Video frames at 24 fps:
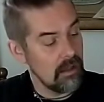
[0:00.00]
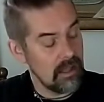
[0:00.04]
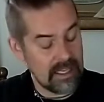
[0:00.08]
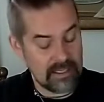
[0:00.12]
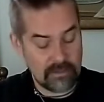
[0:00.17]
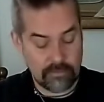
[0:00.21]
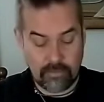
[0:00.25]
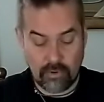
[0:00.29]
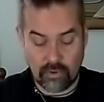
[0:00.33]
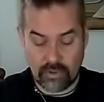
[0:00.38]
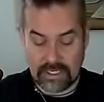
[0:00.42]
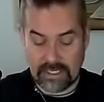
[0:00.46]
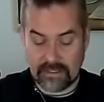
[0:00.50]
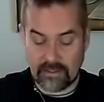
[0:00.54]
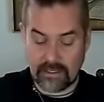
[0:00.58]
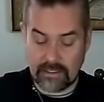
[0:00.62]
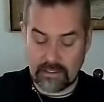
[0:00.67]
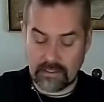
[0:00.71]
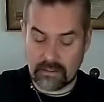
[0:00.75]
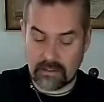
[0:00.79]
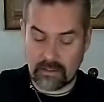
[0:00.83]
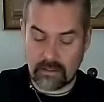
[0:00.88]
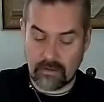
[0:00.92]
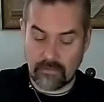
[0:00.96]
Let's put at
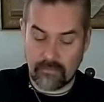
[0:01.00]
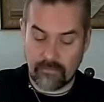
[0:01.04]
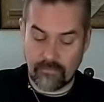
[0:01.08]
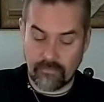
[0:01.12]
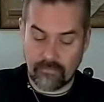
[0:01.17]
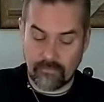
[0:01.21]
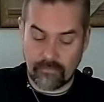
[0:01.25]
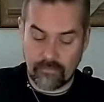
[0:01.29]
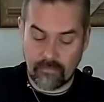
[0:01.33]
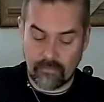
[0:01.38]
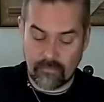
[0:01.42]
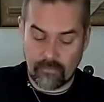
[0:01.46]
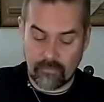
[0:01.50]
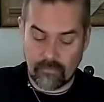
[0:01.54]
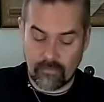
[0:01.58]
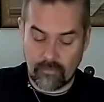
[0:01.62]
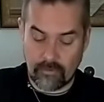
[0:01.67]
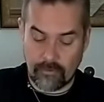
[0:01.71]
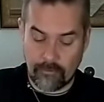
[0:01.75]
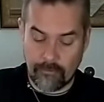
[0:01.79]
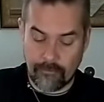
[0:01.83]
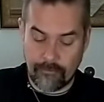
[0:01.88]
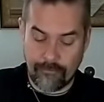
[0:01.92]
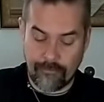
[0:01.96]
least
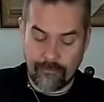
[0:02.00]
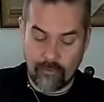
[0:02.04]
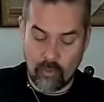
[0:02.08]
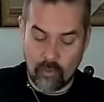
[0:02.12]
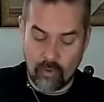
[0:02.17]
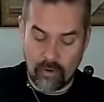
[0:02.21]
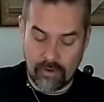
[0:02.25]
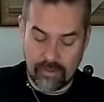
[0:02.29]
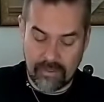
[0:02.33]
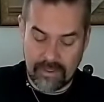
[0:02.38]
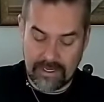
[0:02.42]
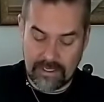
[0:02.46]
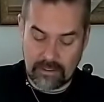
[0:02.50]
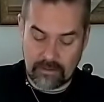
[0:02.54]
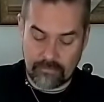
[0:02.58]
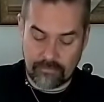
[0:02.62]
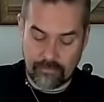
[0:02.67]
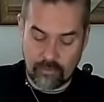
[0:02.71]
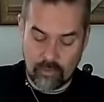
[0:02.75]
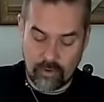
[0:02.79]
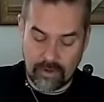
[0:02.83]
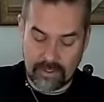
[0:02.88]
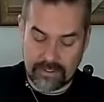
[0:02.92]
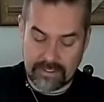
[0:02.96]
4. These
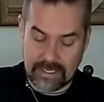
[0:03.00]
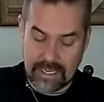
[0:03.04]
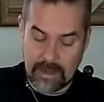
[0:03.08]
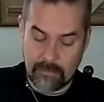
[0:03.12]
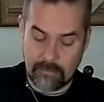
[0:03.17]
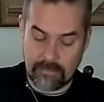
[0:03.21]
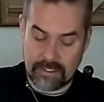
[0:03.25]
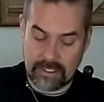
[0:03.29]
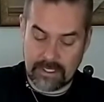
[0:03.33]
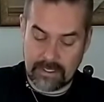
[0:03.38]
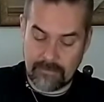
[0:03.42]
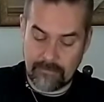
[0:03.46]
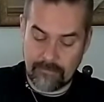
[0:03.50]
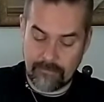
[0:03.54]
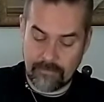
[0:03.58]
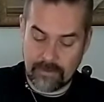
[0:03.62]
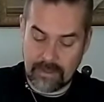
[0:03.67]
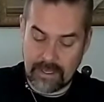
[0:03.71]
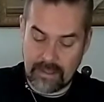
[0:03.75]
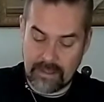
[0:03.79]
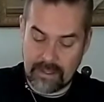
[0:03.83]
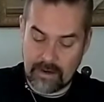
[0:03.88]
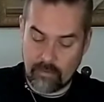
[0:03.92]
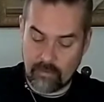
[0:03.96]
4 is empty,
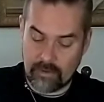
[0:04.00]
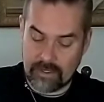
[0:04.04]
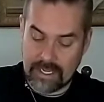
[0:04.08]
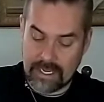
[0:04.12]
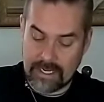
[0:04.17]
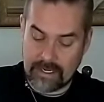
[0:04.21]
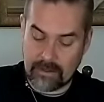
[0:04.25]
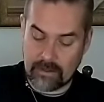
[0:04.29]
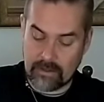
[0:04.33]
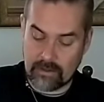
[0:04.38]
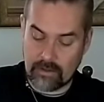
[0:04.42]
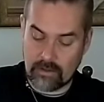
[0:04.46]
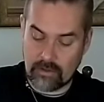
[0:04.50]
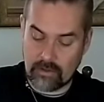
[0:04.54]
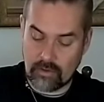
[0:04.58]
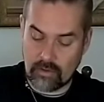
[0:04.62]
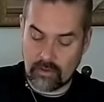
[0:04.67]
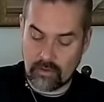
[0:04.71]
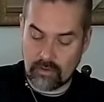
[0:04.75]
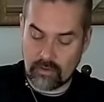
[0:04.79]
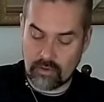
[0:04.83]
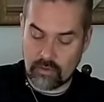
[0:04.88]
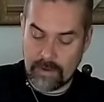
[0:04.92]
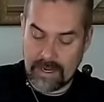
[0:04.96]
and then we take
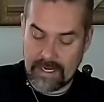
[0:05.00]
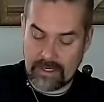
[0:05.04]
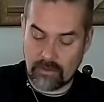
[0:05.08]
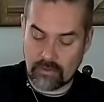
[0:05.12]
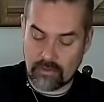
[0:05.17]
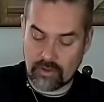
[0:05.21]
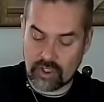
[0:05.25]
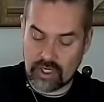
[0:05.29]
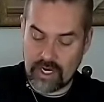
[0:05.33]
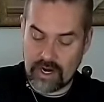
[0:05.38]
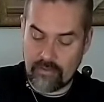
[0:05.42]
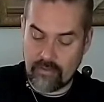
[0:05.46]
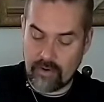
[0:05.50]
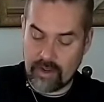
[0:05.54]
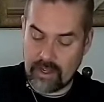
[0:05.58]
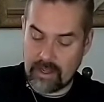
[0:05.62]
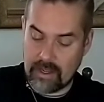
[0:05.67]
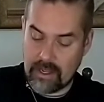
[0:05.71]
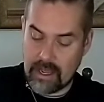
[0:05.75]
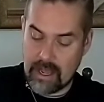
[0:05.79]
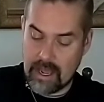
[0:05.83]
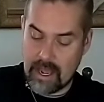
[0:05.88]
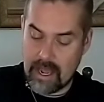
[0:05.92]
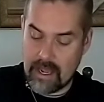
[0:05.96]
tomatoes,
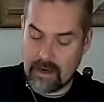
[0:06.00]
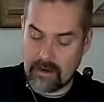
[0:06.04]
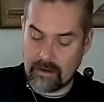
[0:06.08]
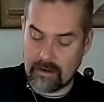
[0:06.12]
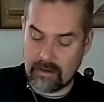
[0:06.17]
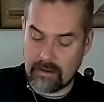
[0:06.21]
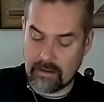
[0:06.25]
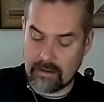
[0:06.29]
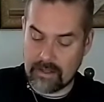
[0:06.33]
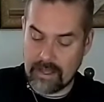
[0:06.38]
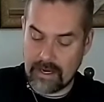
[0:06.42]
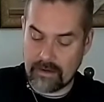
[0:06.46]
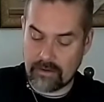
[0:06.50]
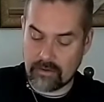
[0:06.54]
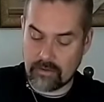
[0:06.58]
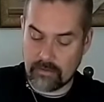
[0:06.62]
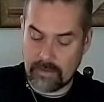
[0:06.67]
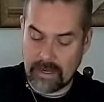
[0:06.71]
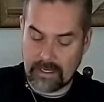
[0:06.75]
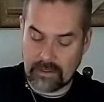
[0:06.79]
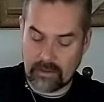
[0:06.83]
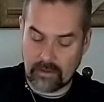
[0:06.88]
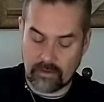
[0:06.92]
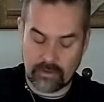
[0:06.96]
cherry, and the other
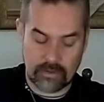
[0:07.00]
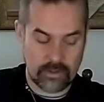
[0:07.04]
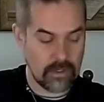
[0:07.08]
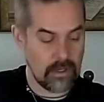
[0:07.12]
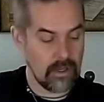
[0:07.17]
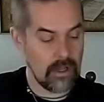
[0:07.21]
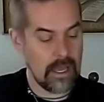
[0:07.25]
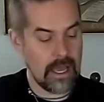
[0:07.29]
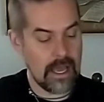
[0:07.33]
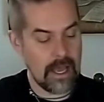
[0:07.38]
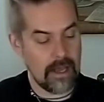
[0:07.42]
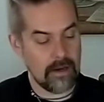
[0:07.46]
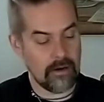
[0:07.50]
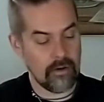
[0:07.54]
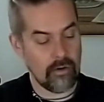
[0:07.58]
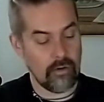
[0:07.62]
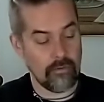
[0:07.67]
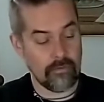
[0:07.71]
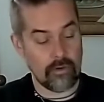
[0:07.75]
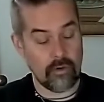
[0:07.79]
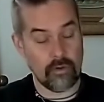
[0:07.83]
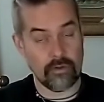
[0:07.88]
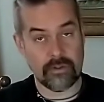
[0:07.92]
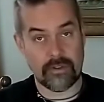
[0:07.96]
tomatoes. And
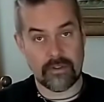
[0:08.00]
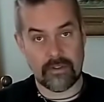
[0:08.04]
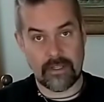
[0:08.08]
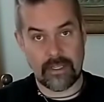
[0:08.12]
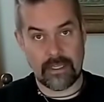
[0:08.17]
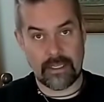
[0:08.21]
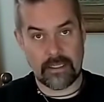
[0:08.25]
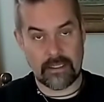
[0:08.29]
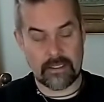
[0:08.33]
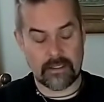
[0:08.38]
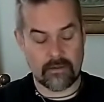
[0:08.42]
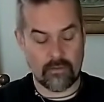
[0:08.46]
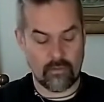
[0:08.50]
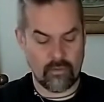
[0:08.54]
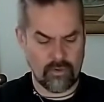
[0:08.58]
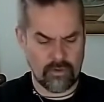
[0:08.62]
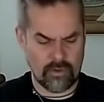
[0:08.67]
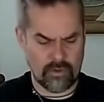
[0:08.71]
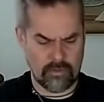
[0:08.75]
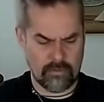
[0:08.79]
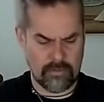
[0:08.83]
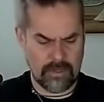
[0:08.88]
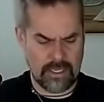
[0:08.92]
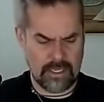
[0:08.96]
of course, these
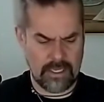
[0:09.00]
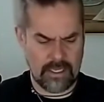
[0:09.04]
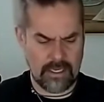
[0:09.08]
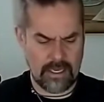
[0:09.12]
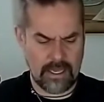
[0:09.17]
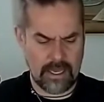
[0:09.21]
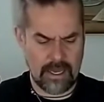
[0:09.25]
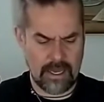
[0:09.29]
want to be